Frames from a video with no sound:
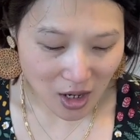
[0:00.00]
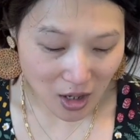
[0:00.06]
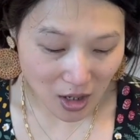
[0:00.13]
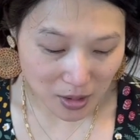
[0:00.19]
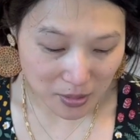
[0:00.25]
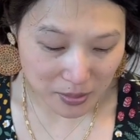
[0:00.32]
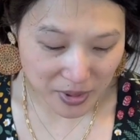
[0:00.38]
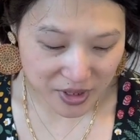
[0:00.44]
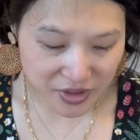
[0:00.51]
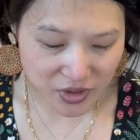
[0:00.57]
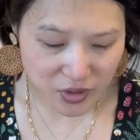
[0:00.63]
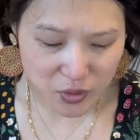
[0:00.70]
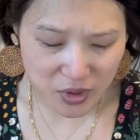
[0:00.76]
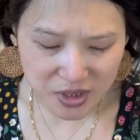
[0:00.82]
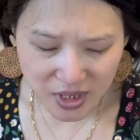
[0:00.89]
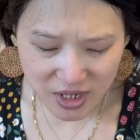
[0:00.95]
Um, but
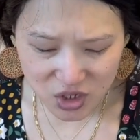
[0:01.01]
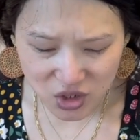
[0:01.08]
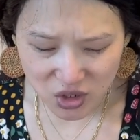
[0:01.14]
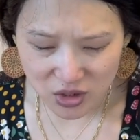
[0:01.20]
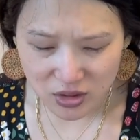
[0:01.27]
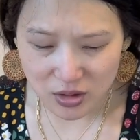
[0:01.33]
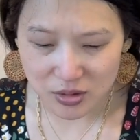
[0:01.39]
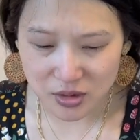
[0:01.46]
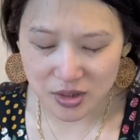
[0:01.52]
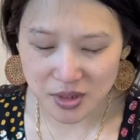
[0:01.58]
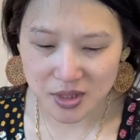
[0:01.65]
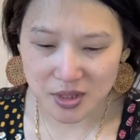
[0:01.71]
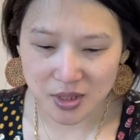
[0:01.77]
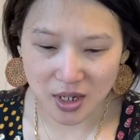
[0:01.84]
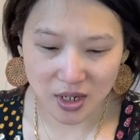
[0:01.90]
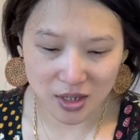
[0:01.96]
there was actually on the,
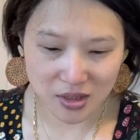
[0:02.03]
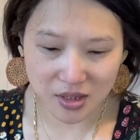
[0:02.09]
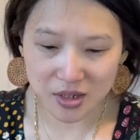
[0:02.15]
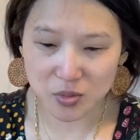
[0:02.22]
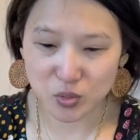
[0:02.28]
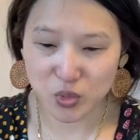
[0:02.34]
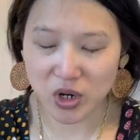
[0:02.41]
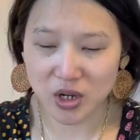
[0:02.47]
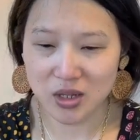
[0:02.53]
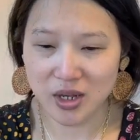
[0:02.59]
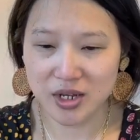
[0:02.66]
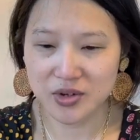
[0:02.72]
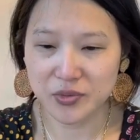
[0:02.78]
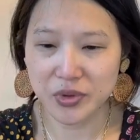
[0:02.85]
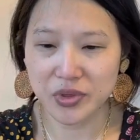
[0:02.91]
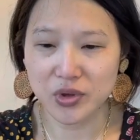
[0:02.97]
this uh, Liz
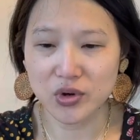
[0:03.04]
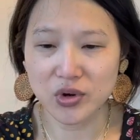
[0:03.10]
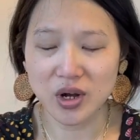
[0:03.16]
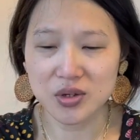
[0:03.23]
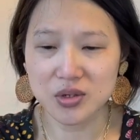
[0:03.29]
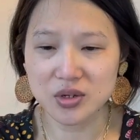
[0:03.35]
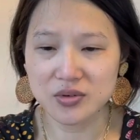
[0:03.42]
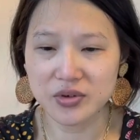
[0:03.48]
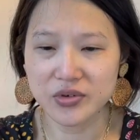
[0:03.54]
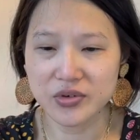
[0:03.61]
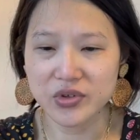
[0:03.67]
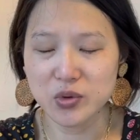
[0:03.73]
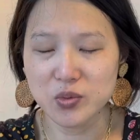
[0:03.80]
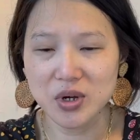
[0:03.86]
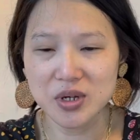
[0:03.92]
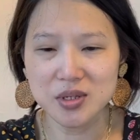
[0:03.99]
Bralette with the crossover,
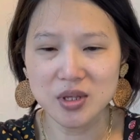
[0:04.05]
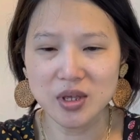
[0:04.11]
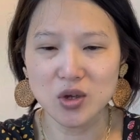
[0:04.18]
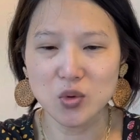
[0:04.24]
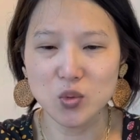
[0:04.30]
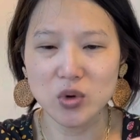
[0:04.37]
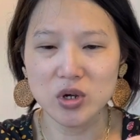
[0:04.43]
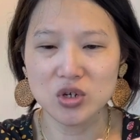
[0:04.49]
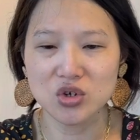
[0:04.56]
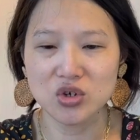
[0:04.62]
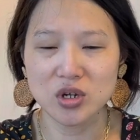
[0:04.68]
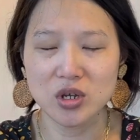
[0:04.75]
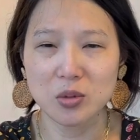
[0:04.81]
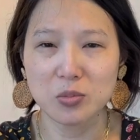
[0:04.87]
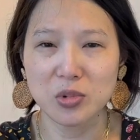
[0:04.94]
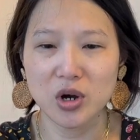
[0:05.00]
there was like one
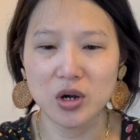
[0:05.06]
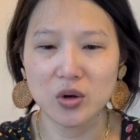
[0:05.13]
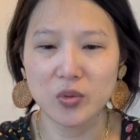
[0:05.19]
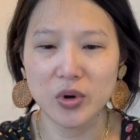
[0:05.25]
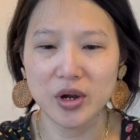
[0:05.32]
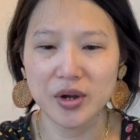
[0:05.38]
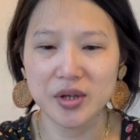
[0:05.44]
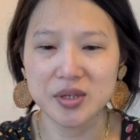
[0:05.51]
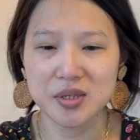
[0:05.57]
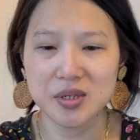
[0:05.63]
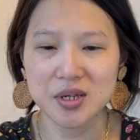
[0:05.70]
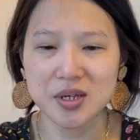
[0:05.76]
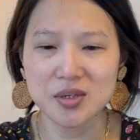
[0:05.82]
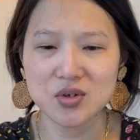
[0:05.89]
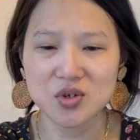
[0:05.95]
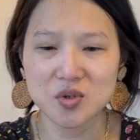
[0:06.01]
tricky part where it
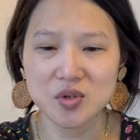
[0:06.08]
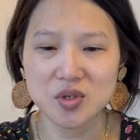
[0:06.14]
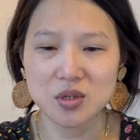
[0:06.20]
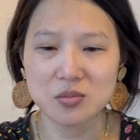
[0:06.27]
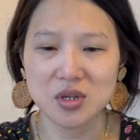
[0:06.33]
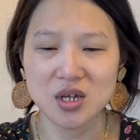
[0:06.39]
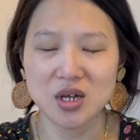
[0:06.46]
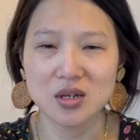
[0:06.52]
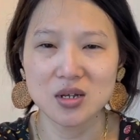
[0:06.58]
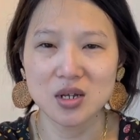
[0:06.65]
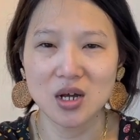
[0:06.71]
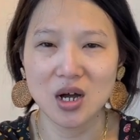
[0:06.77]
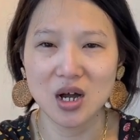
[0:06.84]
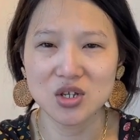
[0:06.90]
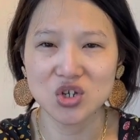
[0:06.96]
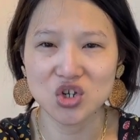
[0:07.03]
says there's supposed to be a
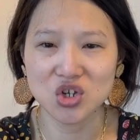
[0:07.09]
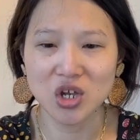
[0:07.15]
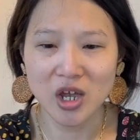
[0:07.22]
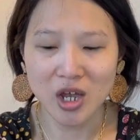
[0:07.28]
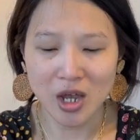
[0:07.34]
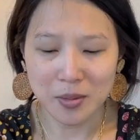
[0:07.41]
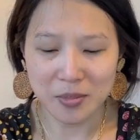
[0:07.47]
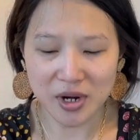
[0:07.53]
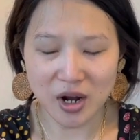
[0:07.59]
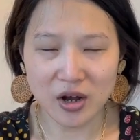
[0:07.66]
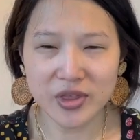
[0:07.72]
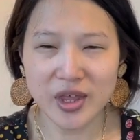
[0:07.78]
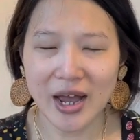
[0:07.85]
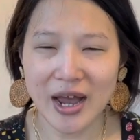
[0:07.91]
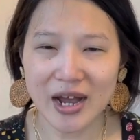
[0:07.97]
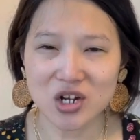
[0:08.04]
notch, but on
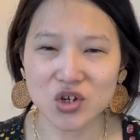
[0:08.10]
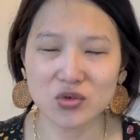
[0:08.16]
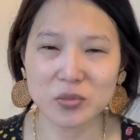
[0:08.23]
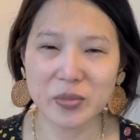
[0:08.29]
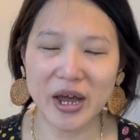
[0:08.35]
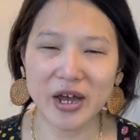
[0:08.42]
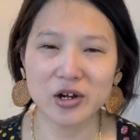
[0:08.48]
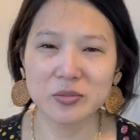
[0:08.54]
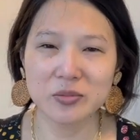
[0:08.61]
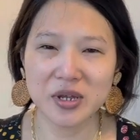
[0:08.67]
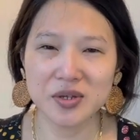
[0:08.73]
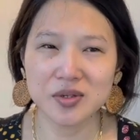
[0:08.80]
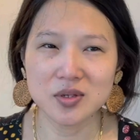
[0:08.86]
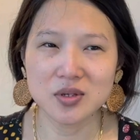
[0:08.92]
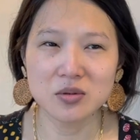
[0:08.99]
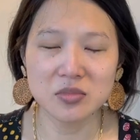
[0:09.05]
the actual pattern
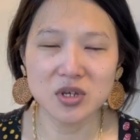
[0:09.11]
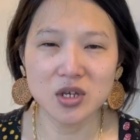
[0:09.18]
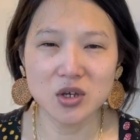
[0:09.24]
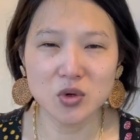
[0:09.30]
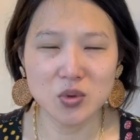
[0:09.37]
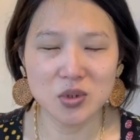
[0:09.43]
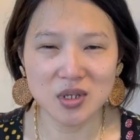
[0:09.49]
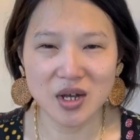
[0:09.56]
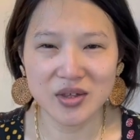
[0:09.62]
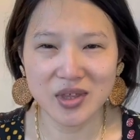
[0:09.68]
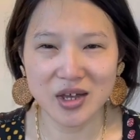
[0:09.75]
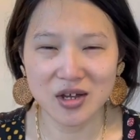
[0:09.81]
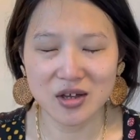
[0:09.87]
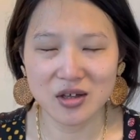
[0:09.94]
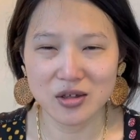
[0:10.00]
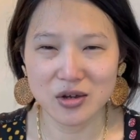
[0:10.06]
piece, to me, it was not
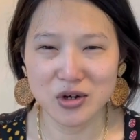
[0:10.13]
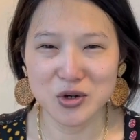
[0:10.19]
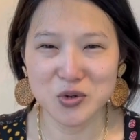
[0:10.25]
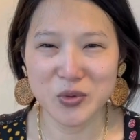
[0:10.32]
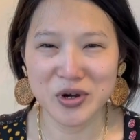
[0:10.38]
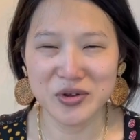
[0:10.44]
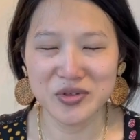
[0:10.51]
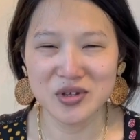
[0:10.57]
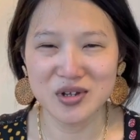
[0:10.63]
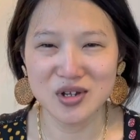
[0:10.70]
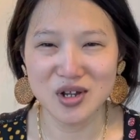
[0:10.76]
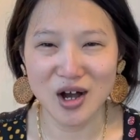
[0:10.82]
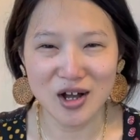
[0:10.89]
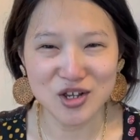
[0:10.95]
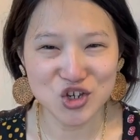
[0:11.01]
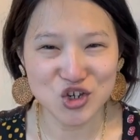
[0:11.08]
that clear where the
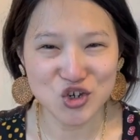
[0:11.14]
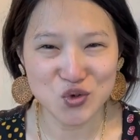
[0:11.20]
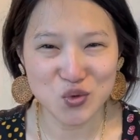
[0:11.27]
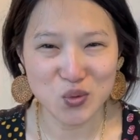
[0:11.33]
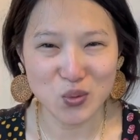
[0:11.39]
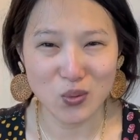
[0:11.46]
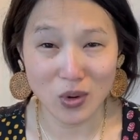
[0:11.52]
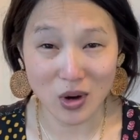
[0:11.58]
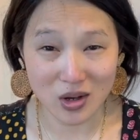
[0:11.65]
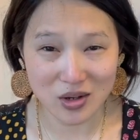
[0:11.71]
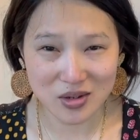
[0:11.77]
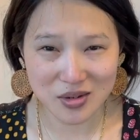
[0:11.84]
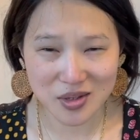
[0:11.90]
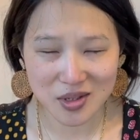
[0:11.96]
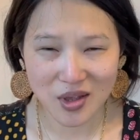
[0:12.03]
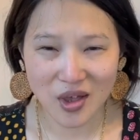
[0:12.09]
notch
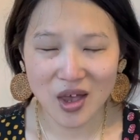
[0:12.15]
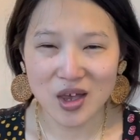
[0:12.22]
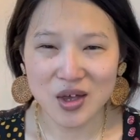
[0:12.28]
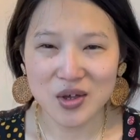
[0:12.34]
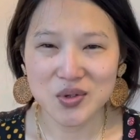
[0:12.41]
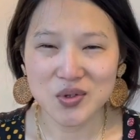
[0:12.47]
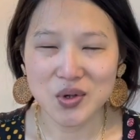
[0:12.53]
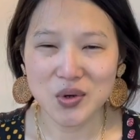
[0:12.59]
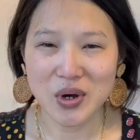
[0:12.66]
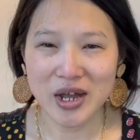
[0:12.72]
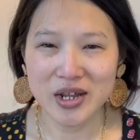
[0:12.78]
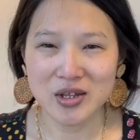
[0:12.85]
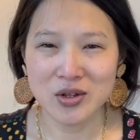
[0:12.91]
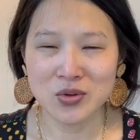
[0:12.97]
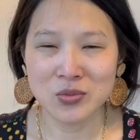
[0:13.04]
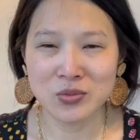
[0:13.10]
was. So I
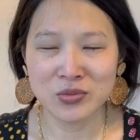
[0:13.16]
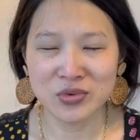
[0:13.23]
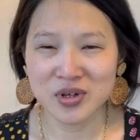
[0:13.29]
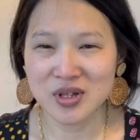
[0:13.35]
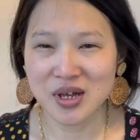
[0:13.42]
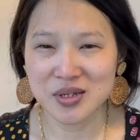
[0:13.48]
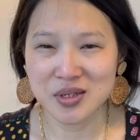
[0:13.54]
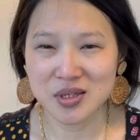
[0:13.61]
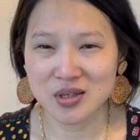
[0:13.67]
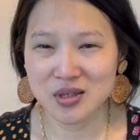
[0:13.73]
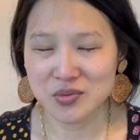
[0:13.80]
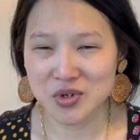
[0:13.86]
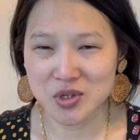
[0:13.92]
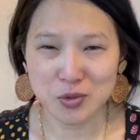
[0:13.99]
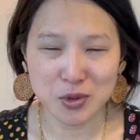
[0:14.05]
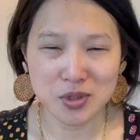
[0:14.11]
didn't realize that there
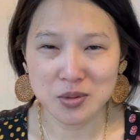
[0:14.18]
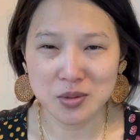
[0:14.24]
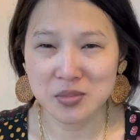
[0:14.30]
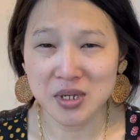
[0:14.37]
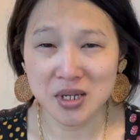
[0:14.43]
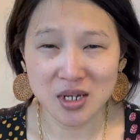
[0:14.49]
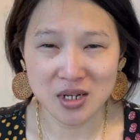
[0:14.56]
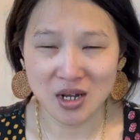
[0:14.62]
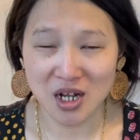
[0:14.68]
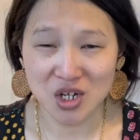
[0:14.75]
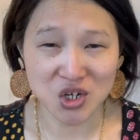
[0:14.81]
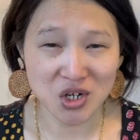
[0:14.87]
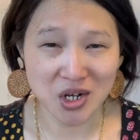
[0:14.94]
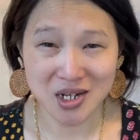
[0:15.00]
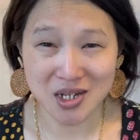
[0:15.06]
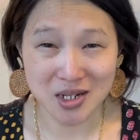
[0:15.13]
was supposed to be a notch
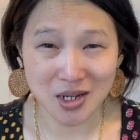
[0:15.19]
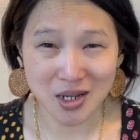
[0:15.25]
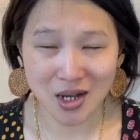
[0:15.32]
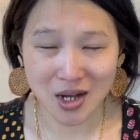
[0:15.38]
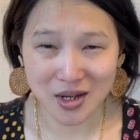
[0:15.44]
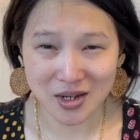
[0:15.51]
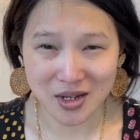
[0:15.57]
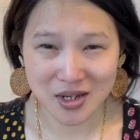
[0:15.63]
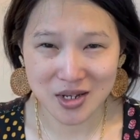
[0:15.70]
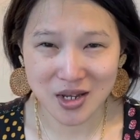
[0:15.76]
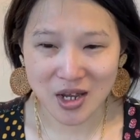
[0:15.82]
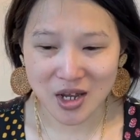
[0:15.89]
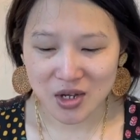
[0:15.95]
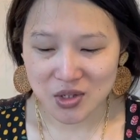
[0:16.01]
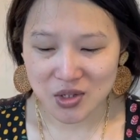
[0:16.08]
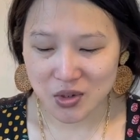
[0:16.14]
and I didn't cut it.
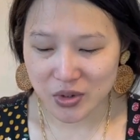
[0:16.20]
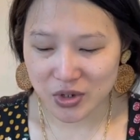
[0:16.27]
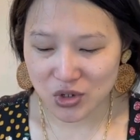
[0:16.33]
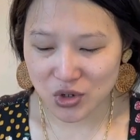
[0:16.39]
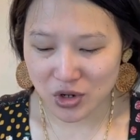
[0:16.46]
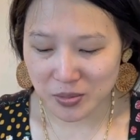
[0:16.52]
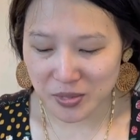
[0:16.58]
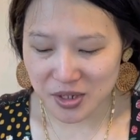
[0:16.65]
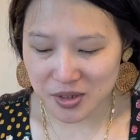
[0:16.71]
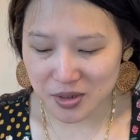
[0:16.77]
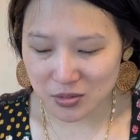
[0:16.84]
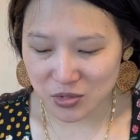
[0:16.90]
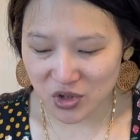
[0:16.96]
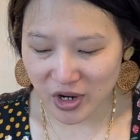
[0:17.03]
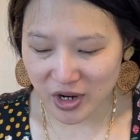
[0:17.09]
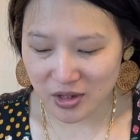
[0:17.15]
So it took me some
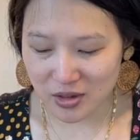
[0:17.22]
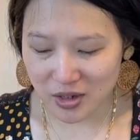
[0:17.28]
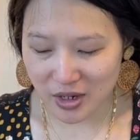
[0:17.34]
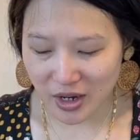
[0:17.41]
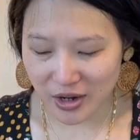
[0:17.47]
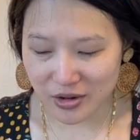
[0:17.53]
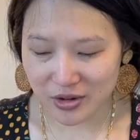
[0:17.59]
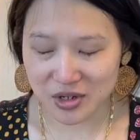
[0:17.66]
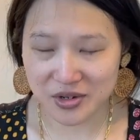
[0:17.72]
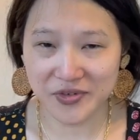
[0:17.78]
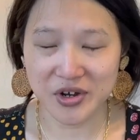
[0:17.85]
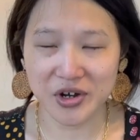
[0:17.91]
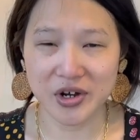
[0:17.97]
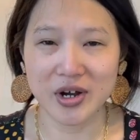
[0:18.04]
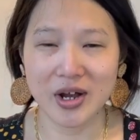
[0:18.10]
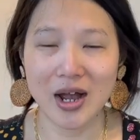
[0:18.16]
trial and error to
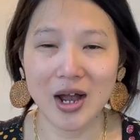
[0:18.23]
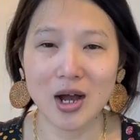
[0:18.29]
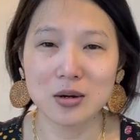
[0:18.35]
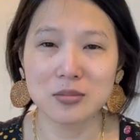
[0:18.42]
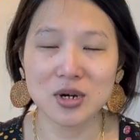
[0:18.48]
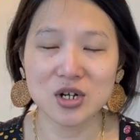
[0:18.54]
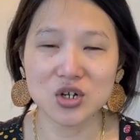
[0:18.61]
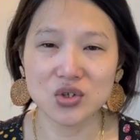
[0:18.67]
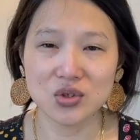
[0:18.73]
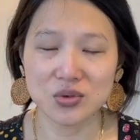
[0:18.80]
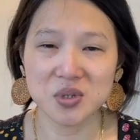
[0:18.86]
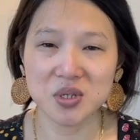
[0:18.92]
figure out how much those